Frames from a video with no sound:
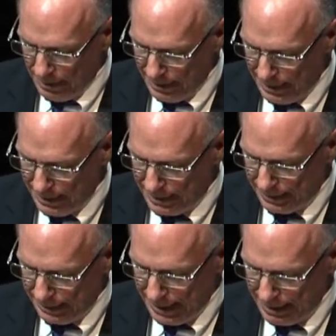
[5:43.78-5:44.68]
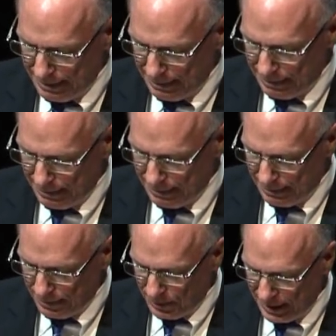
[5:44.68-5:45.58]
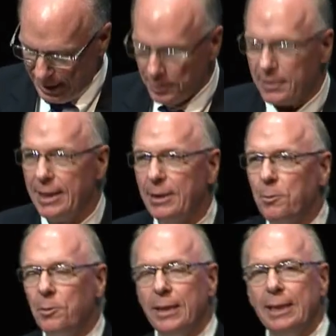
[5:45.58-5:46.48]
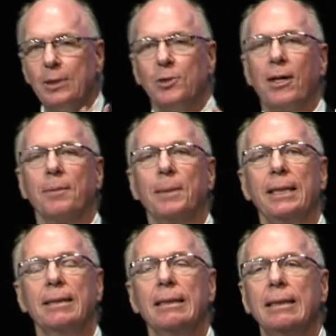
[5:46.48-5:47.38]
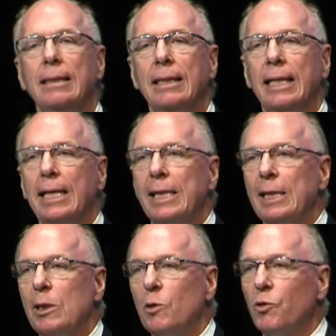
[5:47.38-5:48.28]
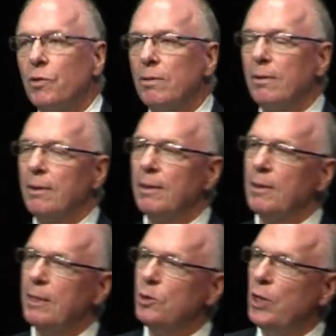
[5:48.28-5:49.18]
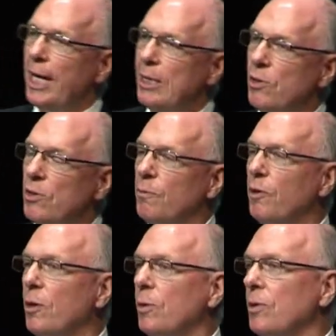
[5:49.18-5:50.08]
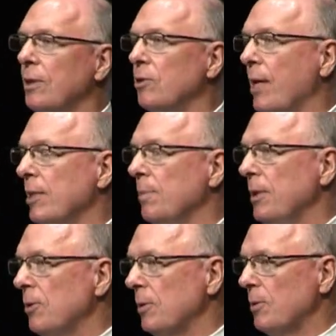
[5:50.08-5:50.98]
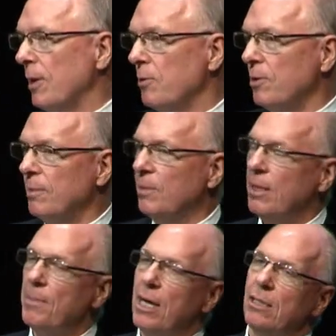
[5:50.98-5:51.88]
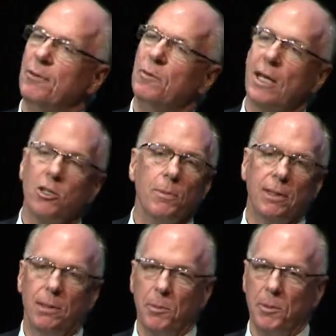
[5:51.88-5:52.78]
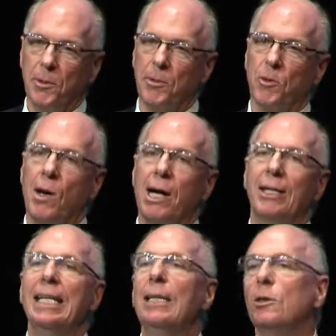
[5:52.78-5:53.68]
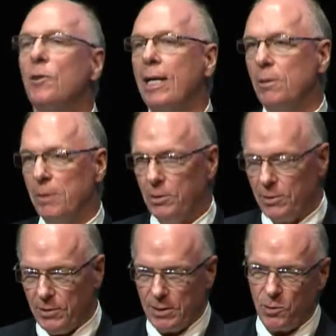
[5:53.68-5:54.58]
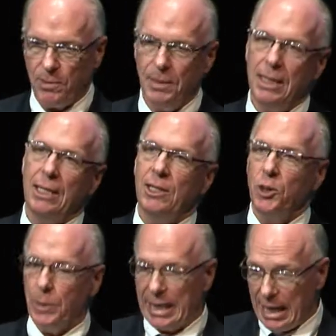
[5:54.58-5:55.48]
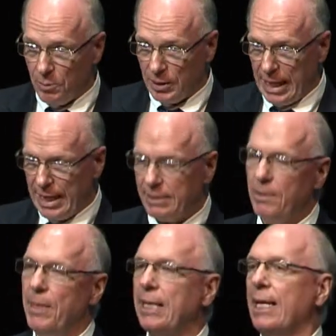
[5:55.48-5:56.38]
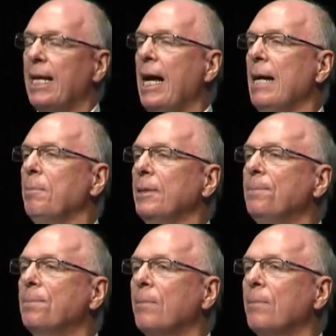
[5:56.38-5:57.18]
But the other thing that really struck me is the changes and flows in the transmission system, the amount of investment that would be required in the transmission system to enable that, to make that happen,